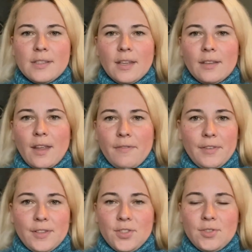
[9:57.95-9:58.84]
and I
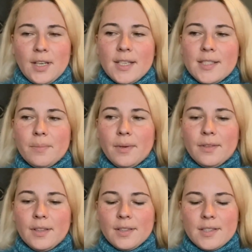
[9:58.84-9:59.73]
feel stressed
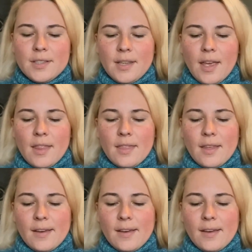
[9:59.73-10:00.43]
about this, and